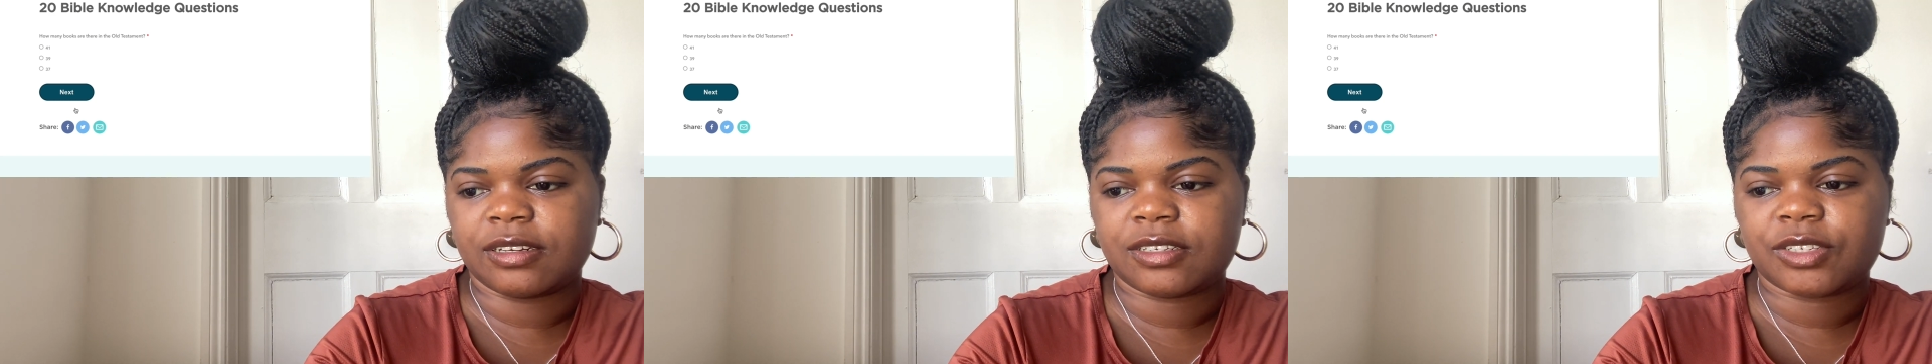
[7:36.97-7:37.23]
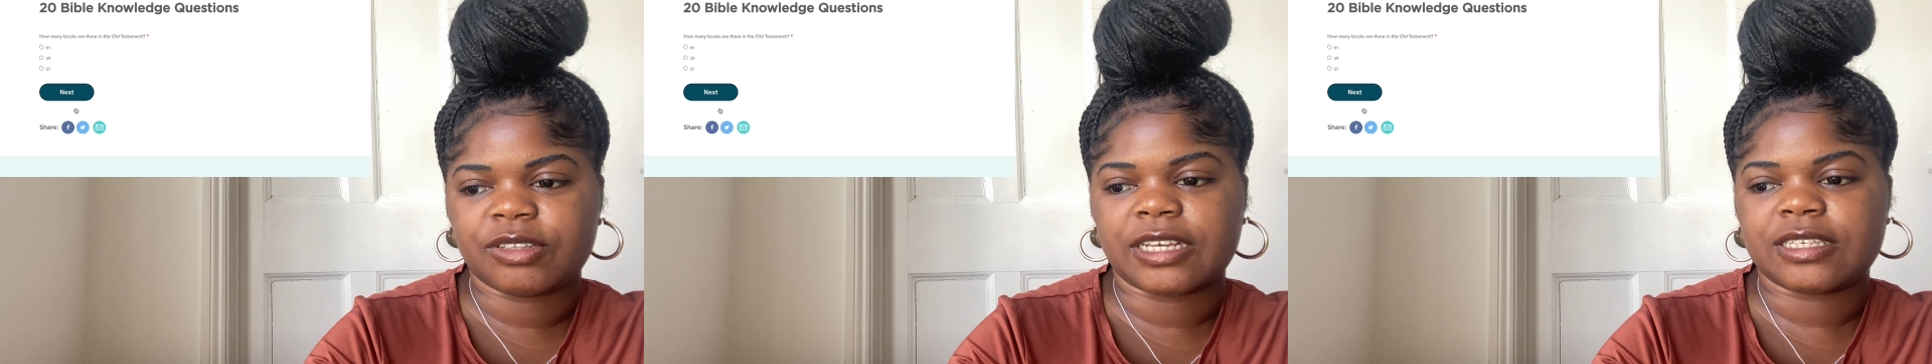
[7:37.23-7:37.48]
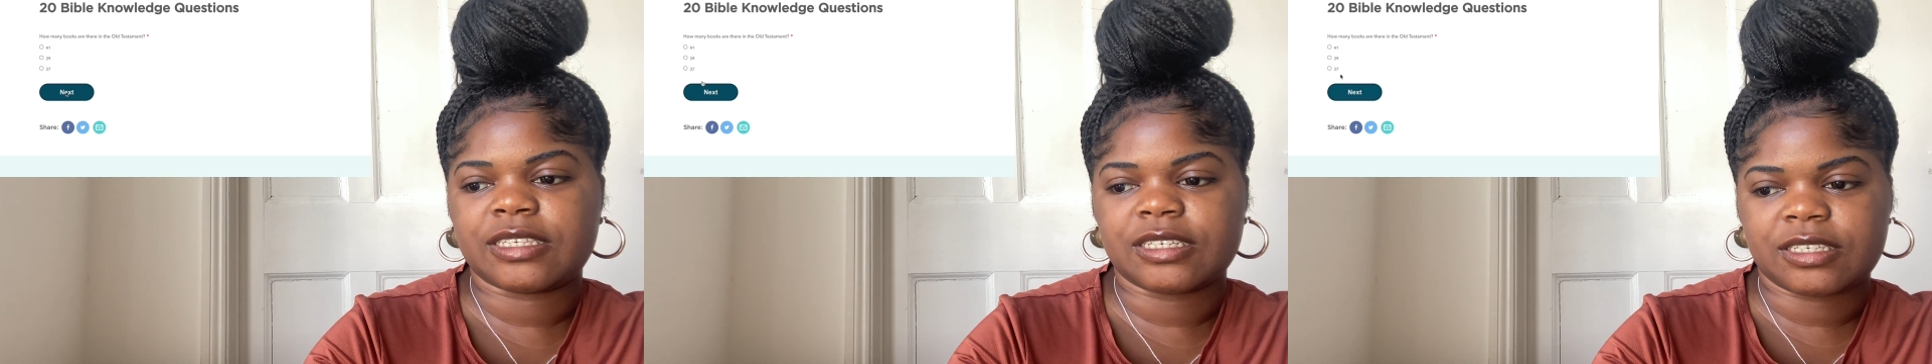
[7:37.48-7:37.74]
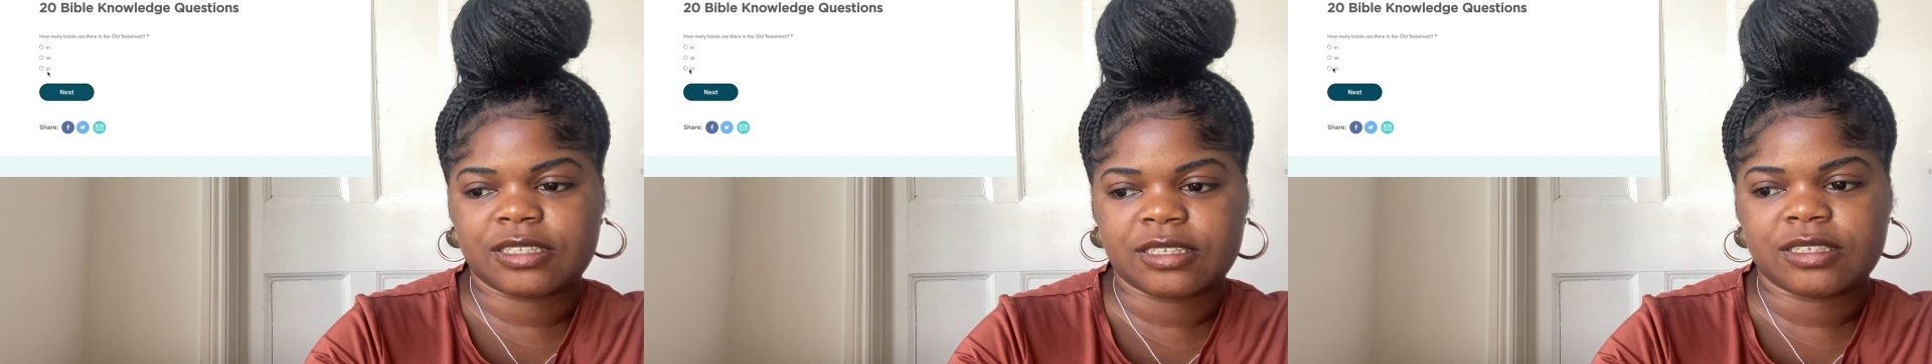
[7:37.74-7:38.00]
so that's
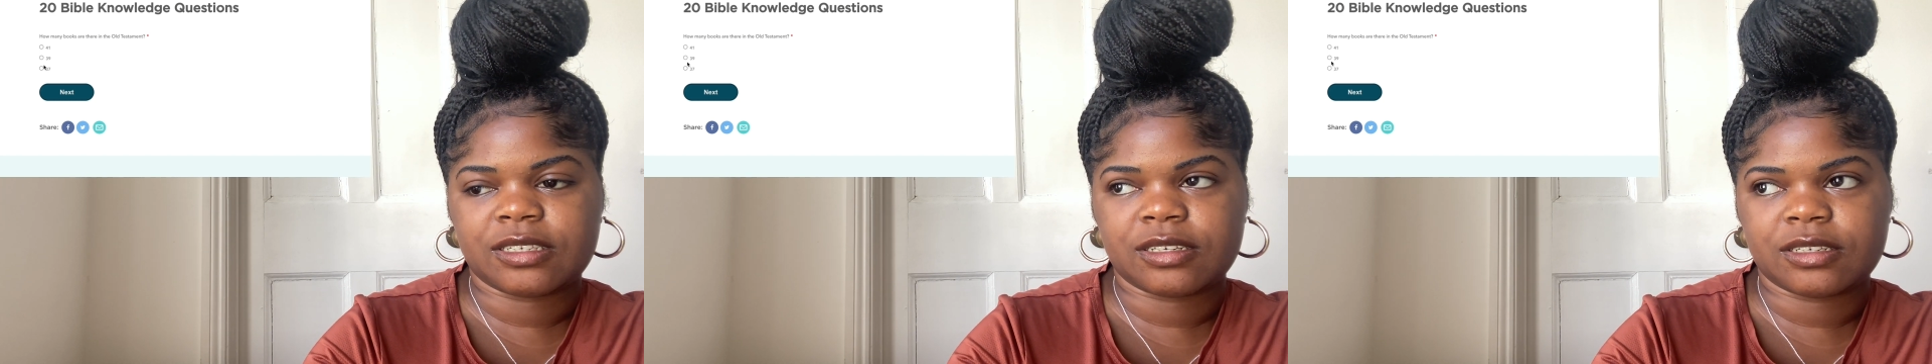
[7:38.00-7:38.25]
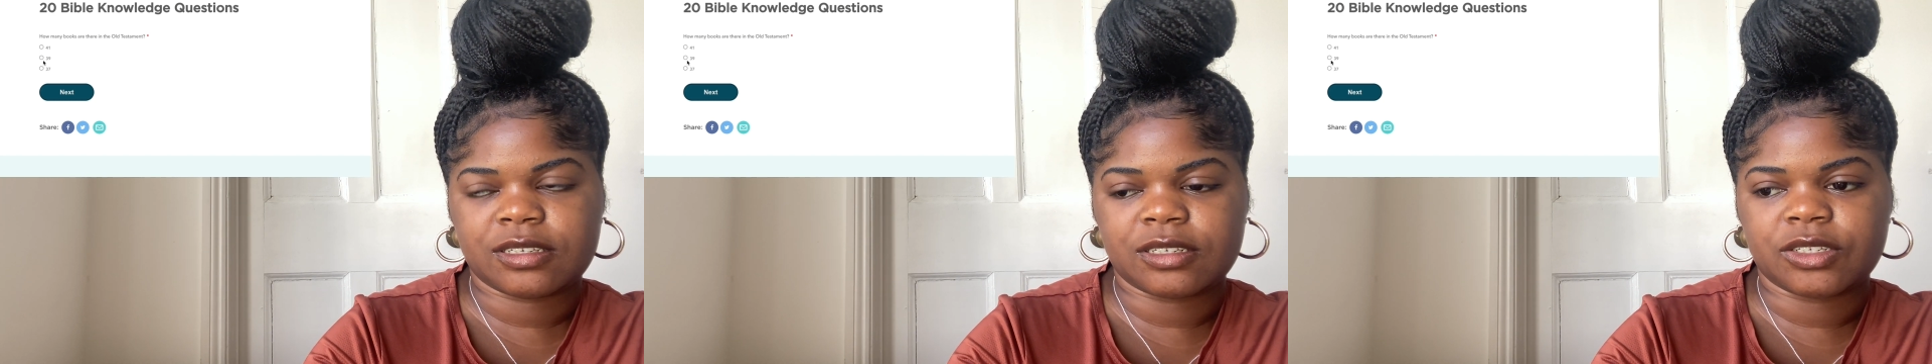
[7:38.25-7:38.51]
66 in